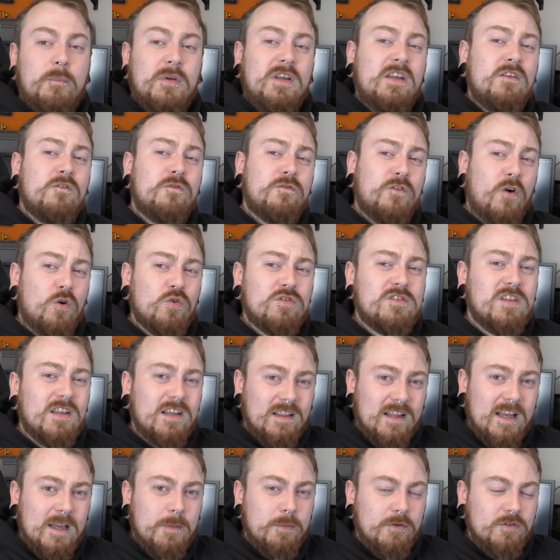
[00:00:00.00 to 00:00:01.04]
Being falsely
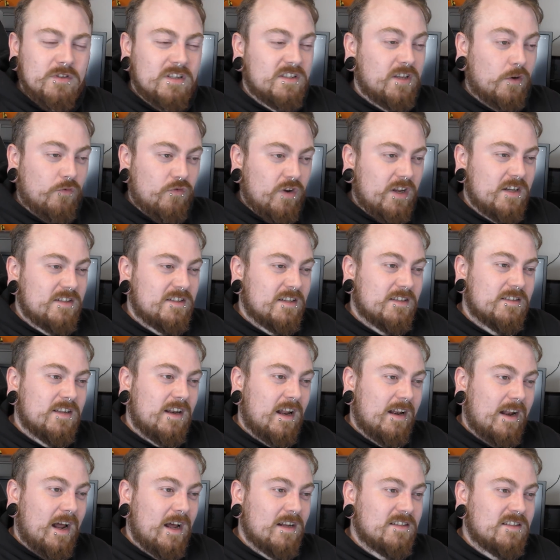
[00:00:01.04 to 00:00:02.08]
labelled as a racist and
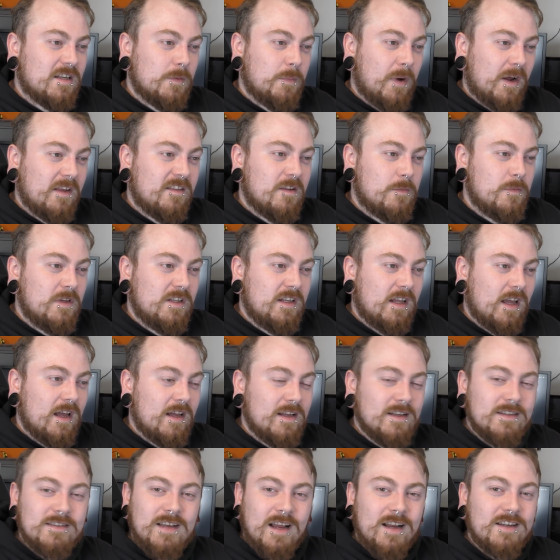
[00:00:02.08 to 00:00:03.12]
a Nazi by the media
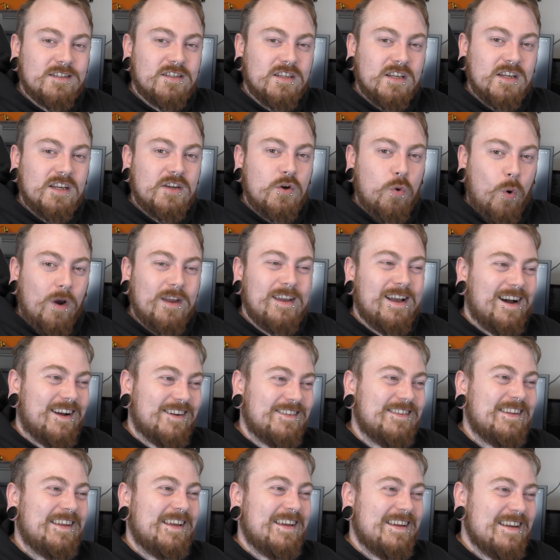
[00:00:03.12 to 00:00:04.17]
is actually quite
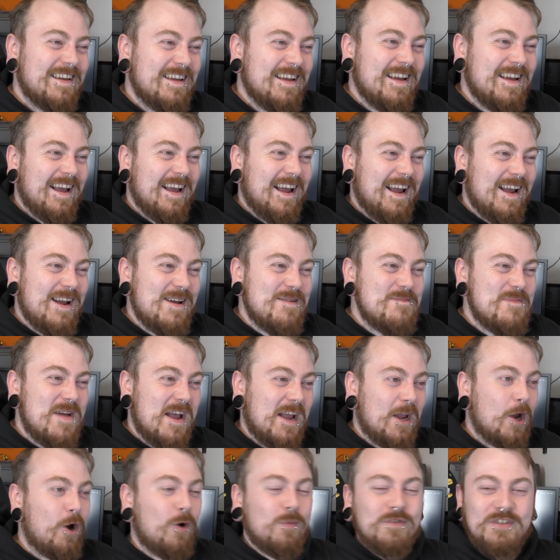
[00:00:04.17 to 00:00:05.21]
handy.
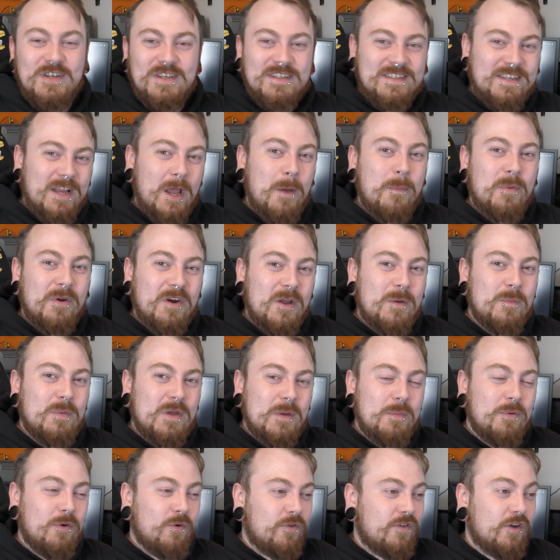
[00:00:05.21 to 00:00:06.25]
It helps you separate
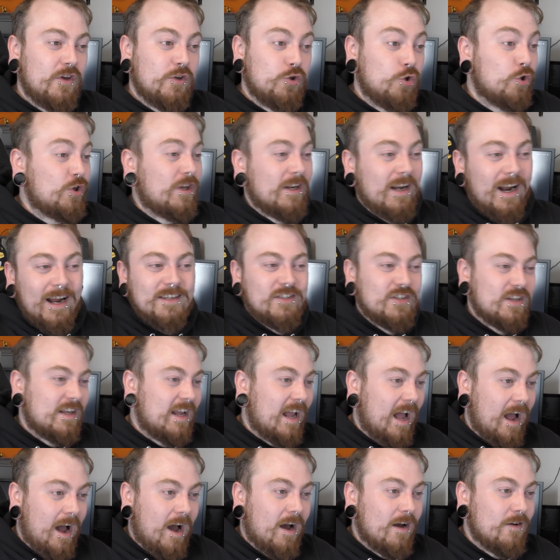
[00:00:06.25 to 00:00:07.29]
people that you can actually
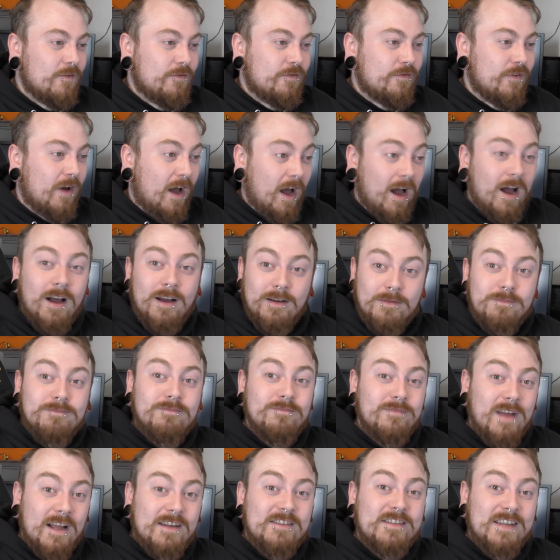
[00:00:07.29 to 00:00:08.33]
have a
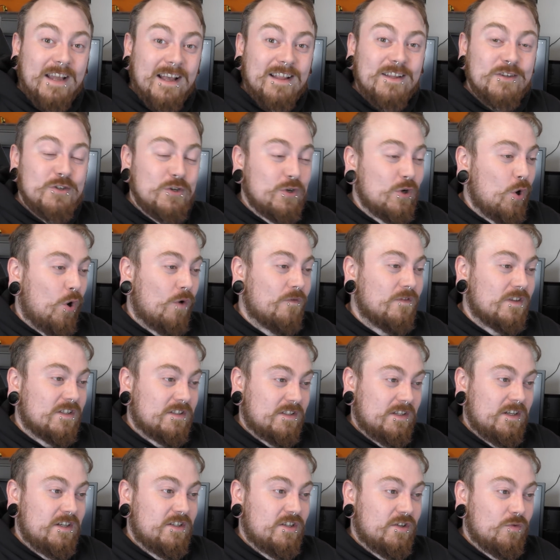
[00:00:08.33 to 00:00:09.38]
intelligent
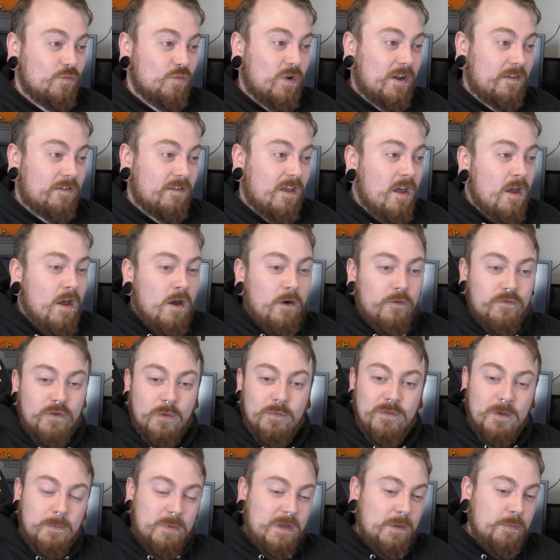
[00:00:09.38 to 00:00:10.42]
conversation with from
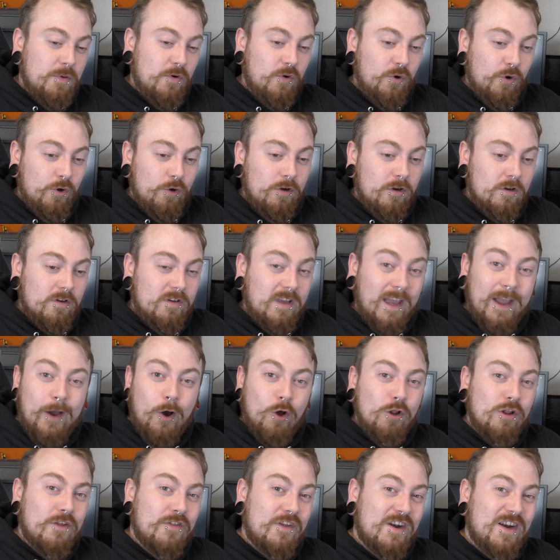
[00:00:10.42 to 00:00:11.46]
the people who get
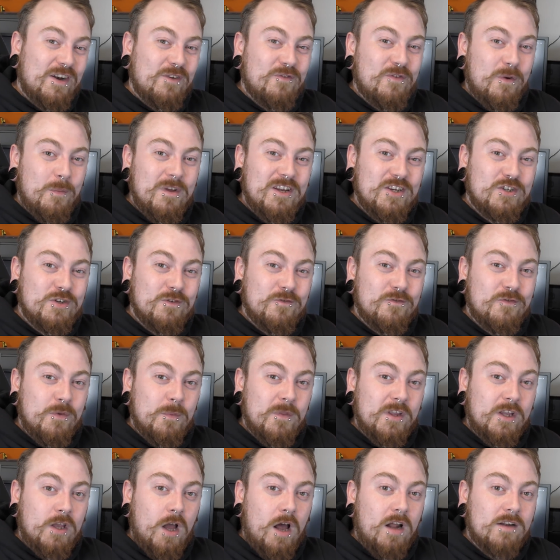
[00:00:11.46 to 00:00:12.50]
all of their information from
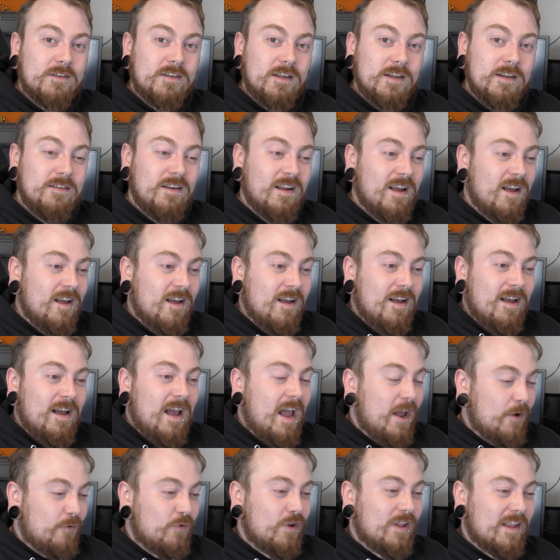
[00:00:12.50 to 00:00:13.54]
The Guardian.
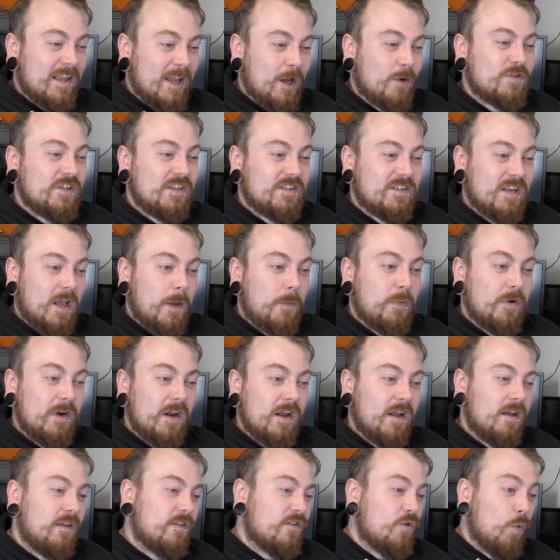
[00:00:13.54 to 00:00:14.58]
It really helps you
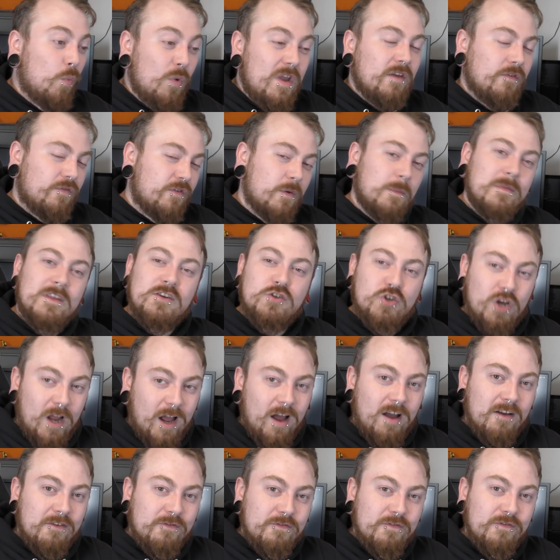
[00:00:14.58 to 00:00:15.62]
separate the wheat from the
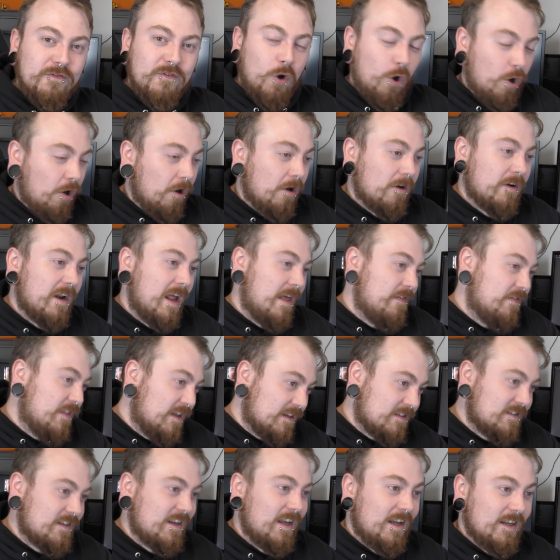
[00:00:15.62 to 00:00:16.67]
chaff, or in
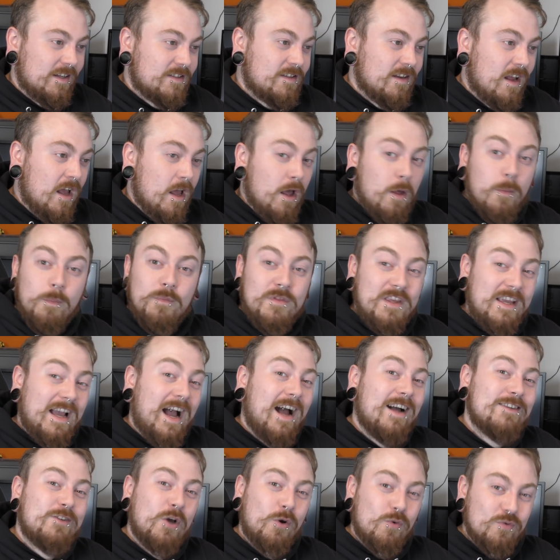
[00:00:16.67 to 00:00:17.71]
this case, the
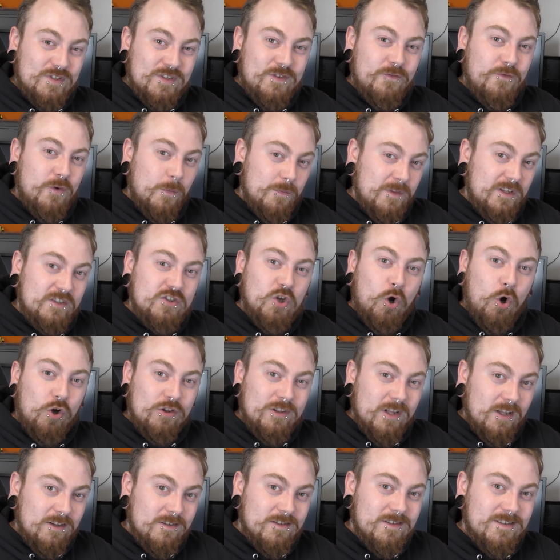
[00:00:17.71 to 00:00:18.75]
adults from the
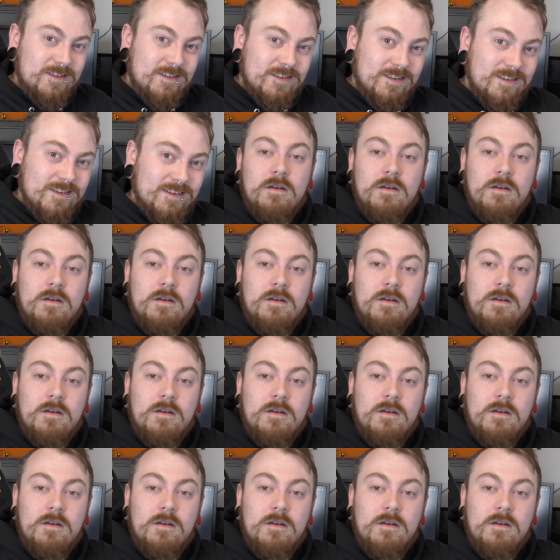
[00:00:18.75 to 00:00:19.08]
toddlers.